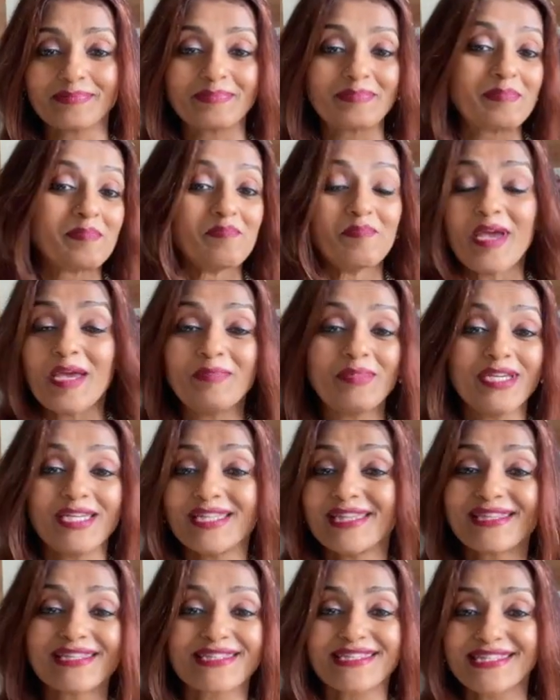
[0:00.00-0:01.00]
maybe in
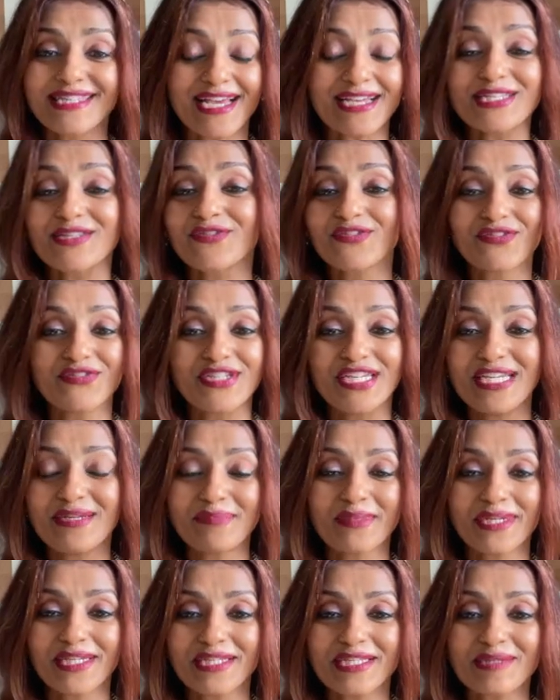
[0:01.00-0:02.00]
this next 15
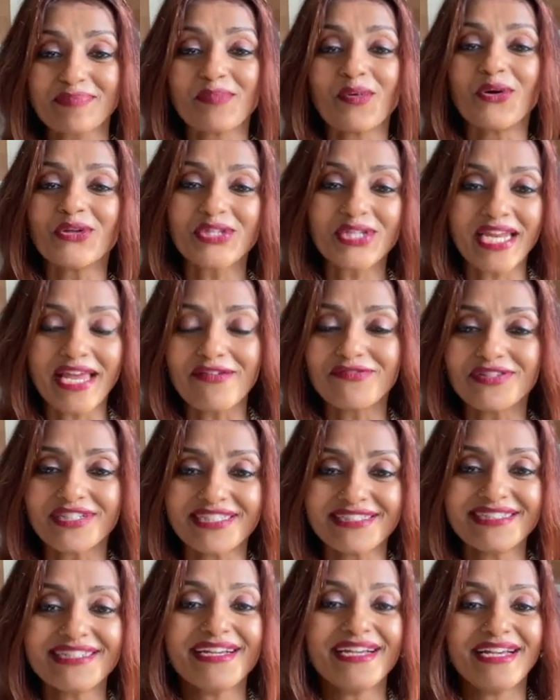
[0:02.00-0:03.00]
minutes more than ever,
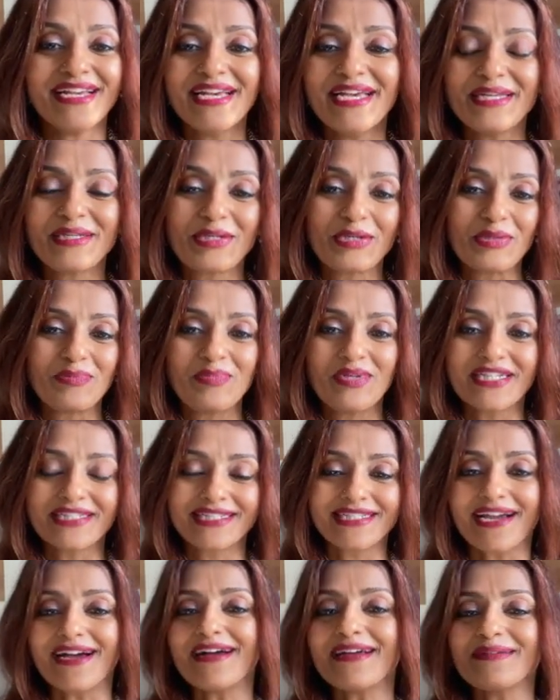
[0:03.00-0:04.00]
it could be a
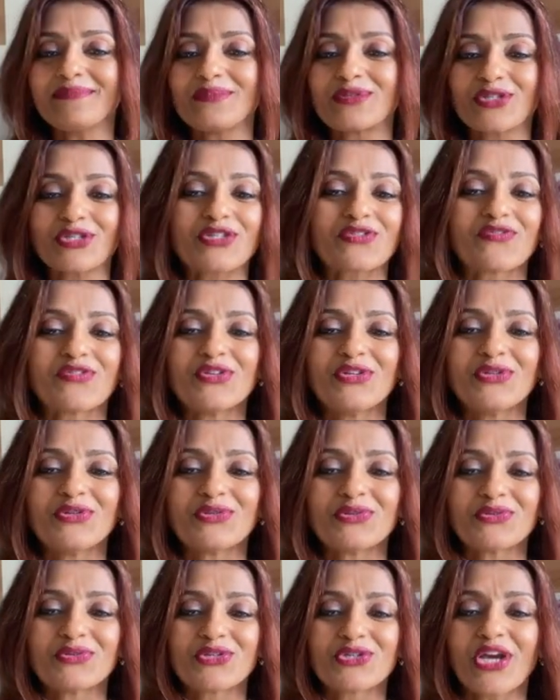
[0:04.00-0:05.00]
time just for you
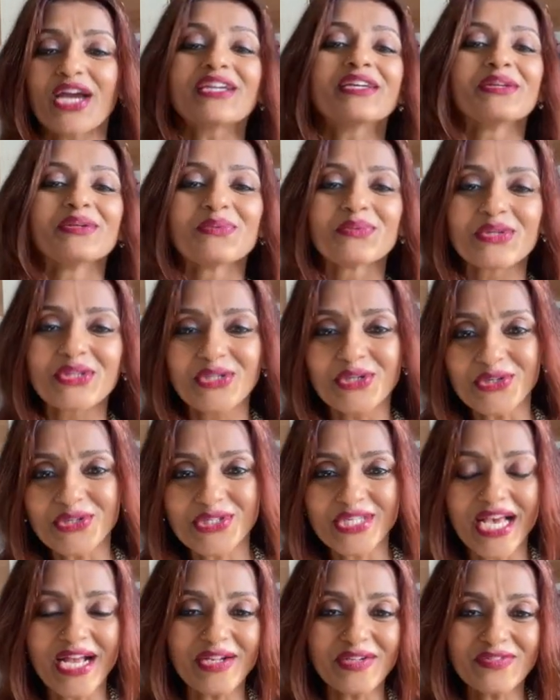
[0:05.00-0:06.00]
to check in with
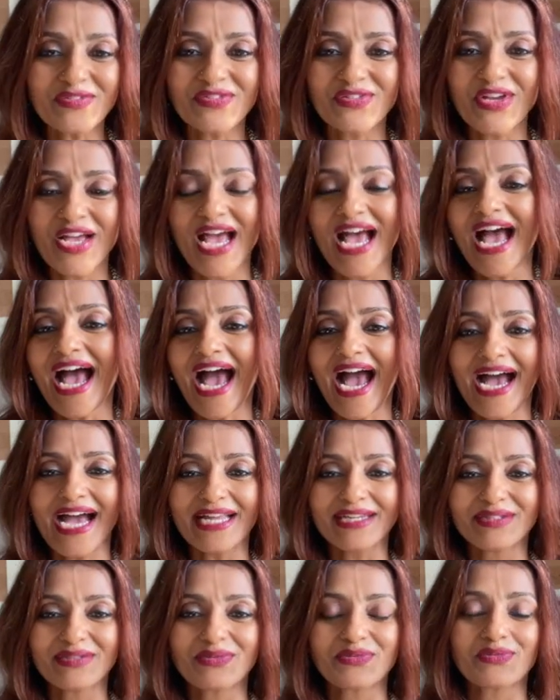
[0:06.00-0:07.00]
yourself
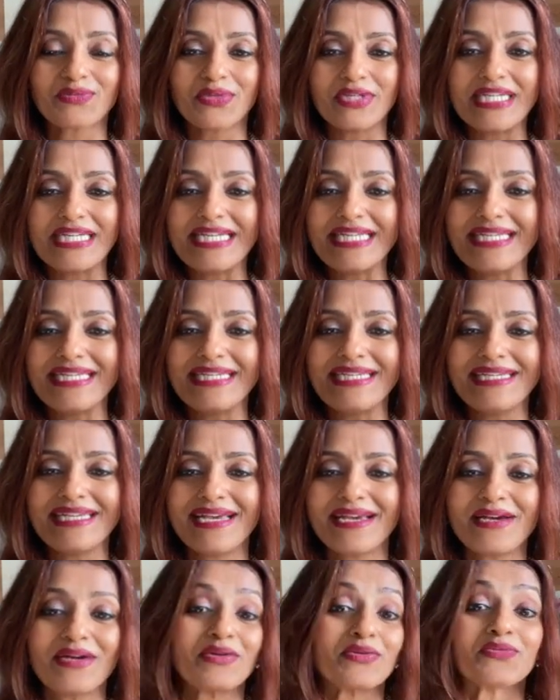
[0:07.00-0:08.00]
and really
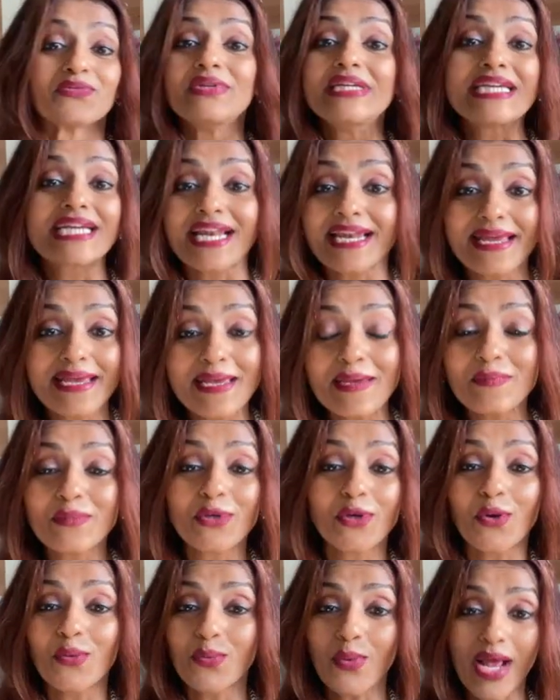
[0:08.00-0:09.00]
reclaim
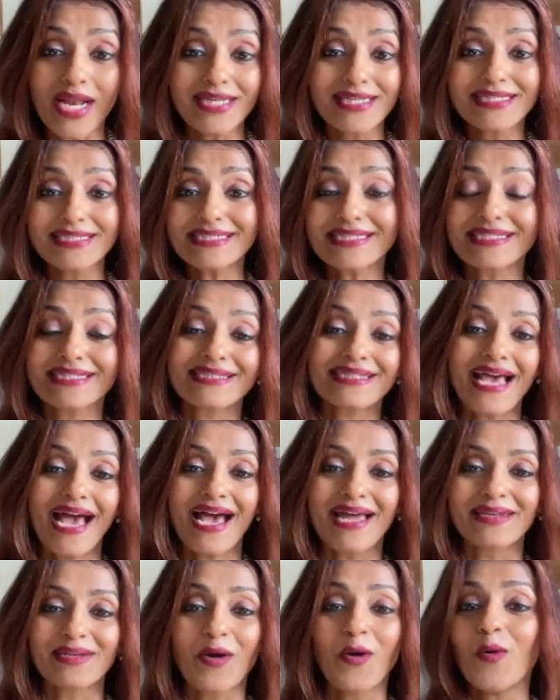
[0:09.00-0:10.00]
your wellness,
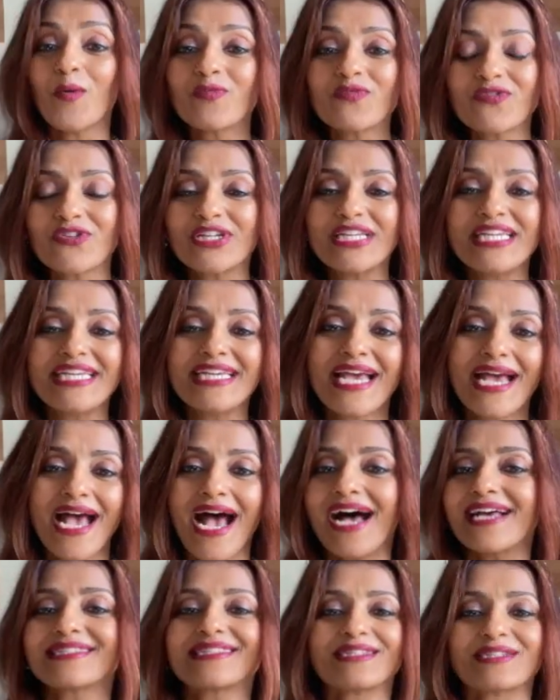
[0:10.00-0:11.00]
and hopefully,
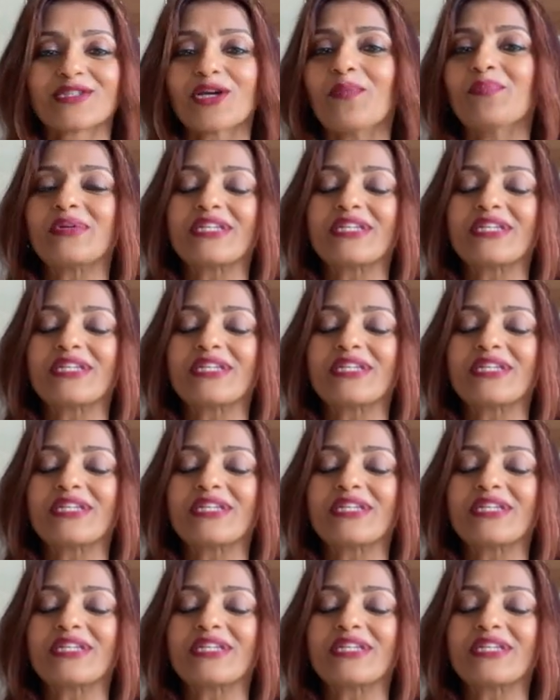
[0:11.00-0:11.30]
as the topic